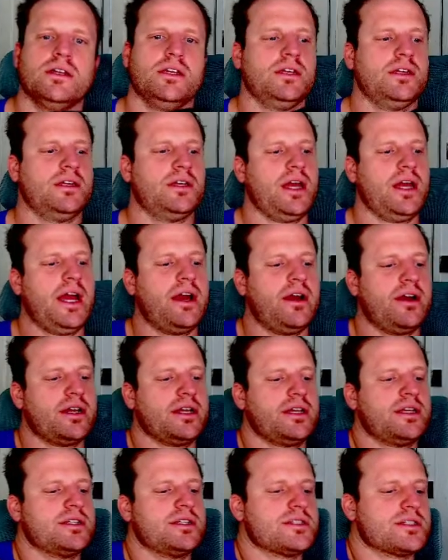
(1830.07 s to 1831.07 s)
Eric
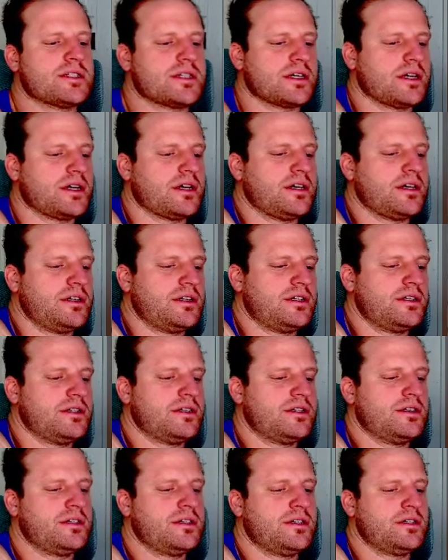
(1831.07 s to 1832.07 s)
is the
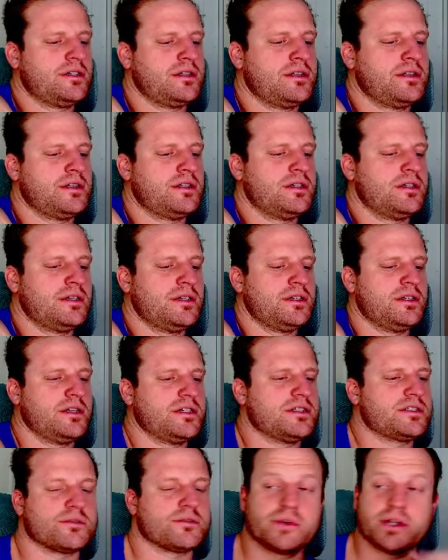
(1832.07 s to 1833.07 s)

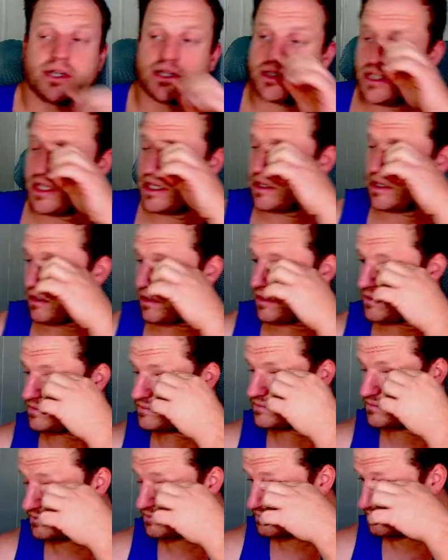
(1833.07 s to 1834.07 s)
real deal.
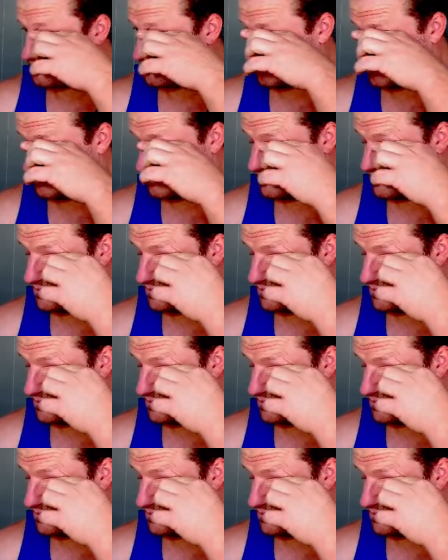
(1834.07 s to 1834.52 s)
He's a